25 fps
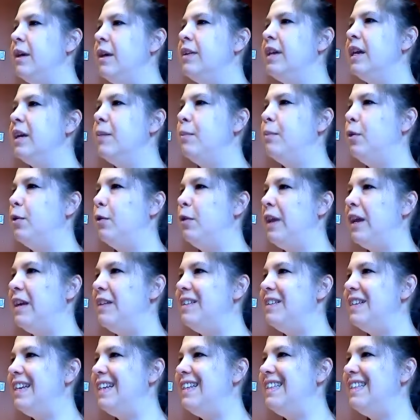Take both
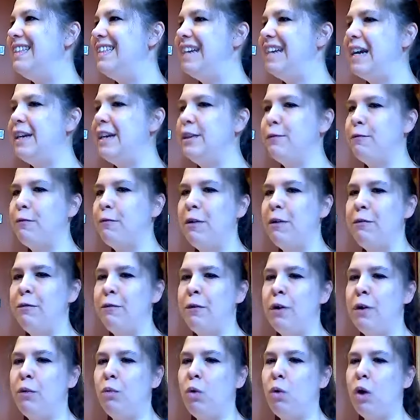hands inside the front
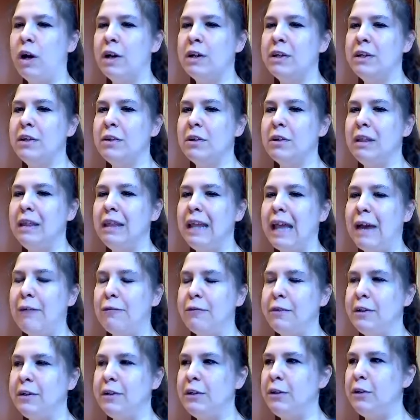foot, walk to your
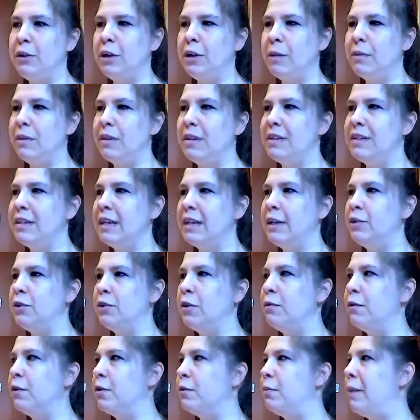left until you come to the center
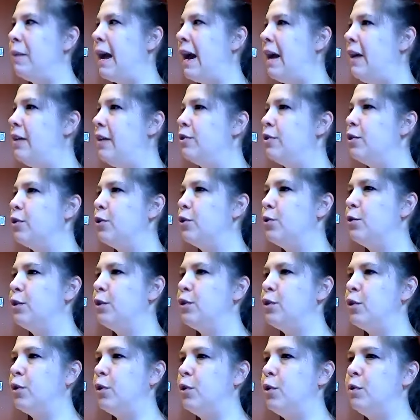of your mat. Turn the
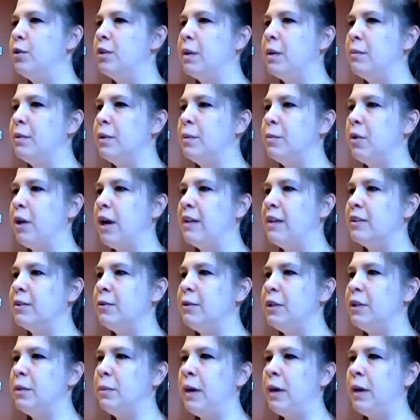toes, come to
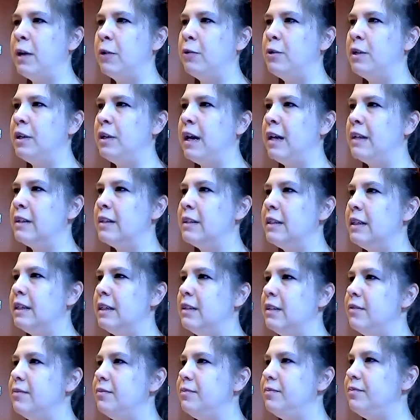Prasarita Padottanasana.